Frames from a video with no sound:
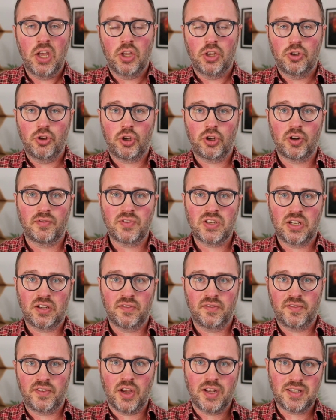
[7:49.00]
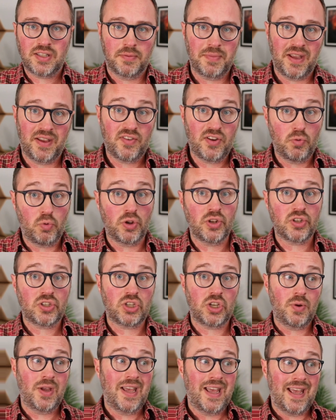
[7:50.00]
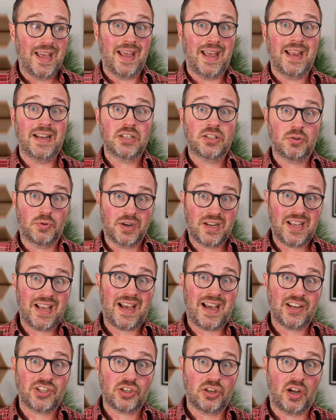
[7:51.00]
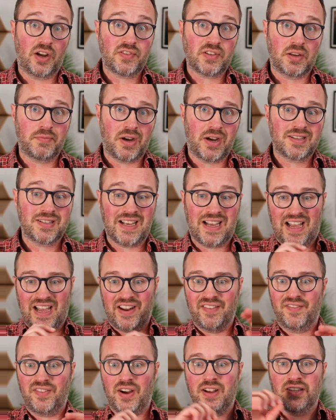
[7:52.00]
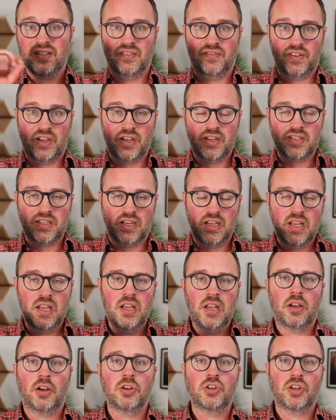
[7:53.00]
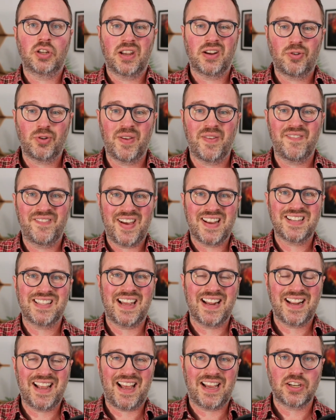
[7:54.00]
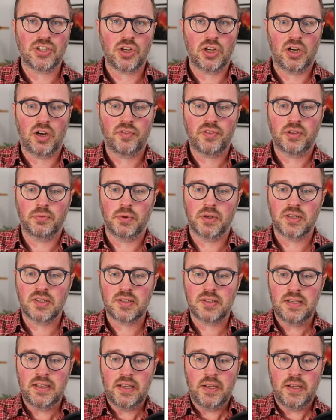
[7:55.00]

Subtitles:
you can obviously convert them, if you want to, into a cash lifetime ISA and vice versa, because you then got to invest that cash afterwards.